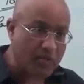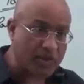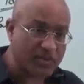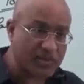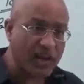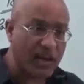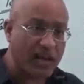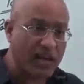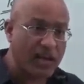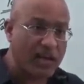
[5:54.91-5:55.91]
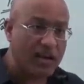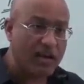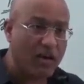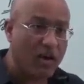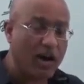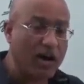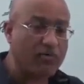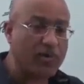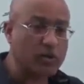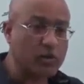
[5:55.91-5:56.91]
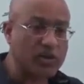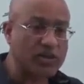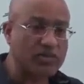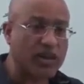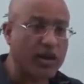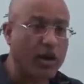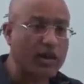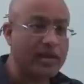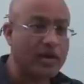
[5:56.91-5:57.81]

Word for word: but still all fluctuations and all the